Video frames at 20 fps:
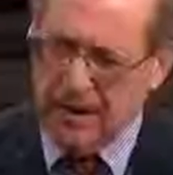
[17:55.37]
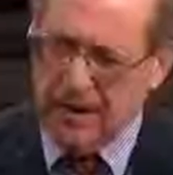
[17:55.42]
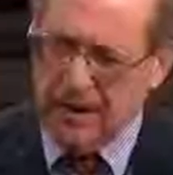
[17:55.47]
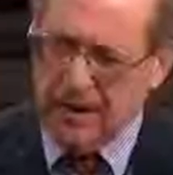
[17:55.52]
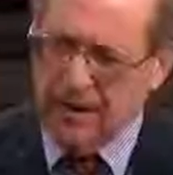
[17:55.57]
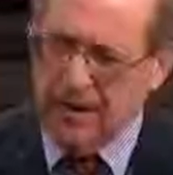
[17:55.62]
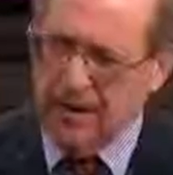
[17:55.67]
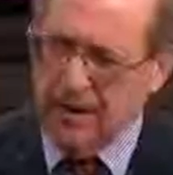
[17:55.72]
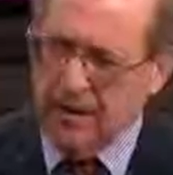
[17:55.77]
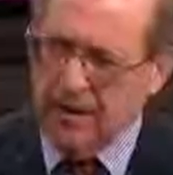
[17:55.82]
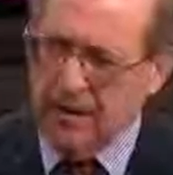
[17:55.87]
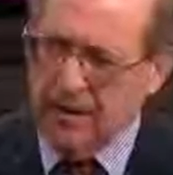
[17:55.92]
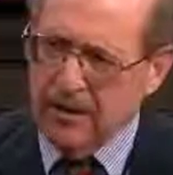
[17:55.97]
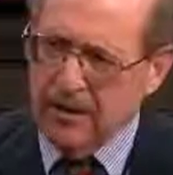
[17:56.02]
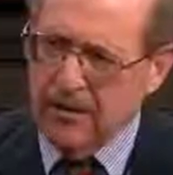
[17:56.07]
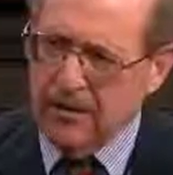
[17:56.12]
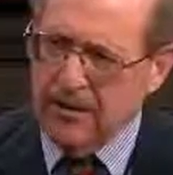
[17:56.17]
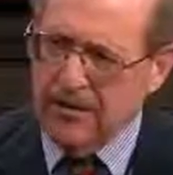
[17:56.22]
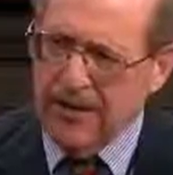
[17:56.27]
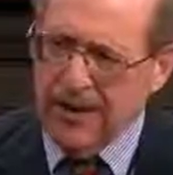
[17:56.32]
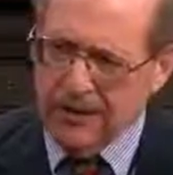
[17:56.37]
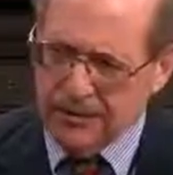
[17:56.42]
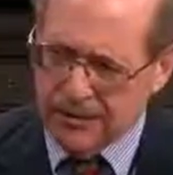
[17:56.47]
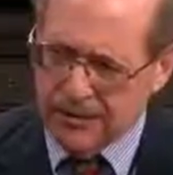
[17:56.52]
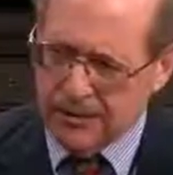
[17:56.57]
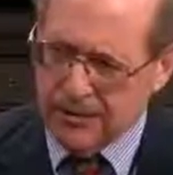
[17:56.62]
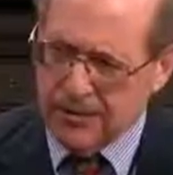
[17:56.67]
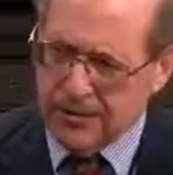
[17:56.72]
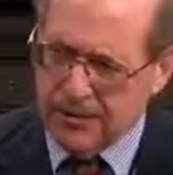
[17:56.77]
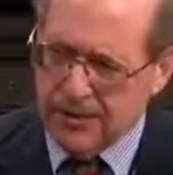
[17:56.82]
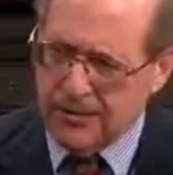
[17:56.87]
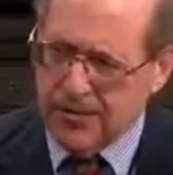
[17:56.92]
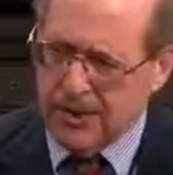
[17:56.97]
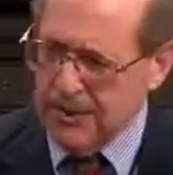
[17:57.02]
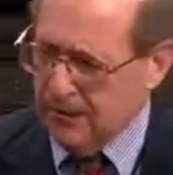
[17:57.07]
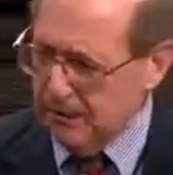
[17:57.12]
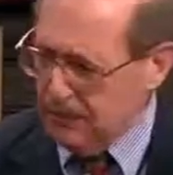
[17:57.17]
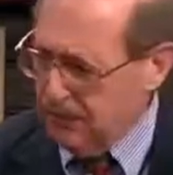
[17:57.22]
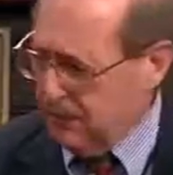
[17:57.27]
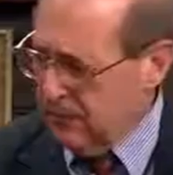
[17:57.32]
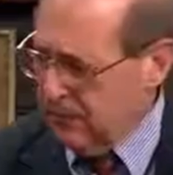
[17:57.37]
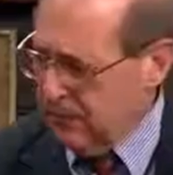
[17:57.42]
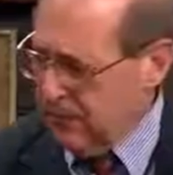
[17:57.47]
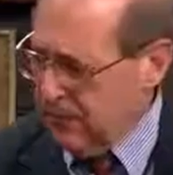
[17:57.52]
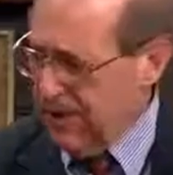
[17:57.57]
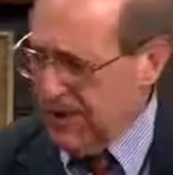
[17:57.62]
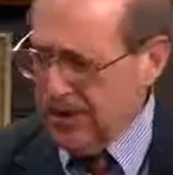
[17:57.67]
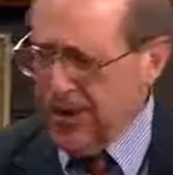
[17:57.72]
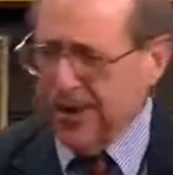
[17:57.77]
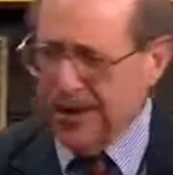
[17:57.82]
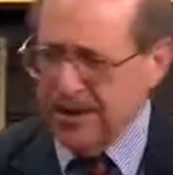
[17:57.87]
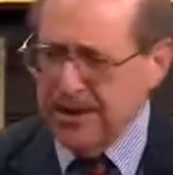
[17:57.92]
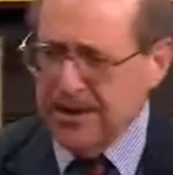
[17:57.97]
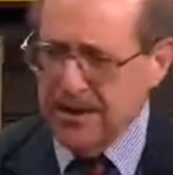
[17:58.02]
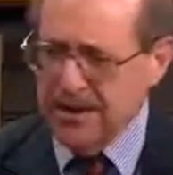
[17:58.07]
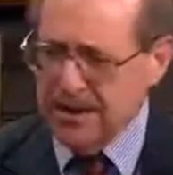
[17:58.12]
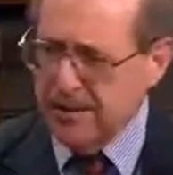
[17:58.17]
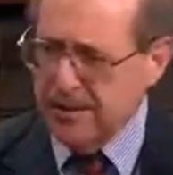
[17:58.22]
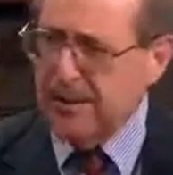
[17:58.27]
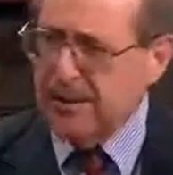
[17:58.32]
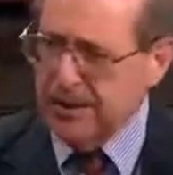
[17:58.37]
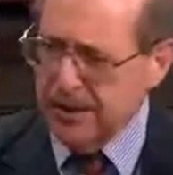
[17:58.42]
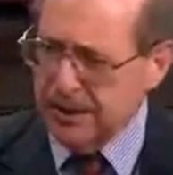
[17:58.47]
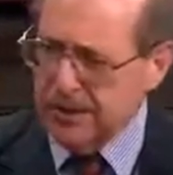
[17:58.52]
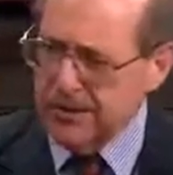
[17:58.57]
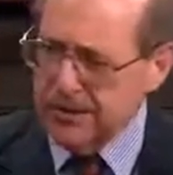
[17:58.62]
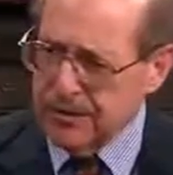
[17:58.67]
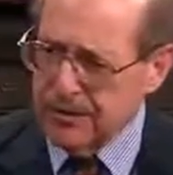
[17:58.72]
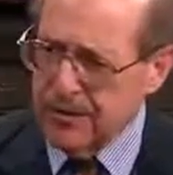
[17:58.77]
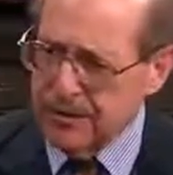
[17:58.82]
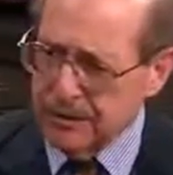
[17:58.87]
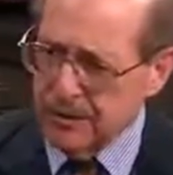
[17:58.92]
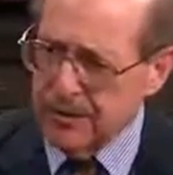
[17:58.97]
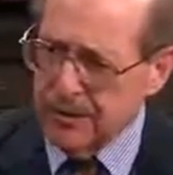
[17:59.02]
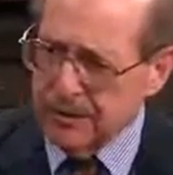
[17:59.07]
You've helped thousands. Thousands. And things like knees, millions.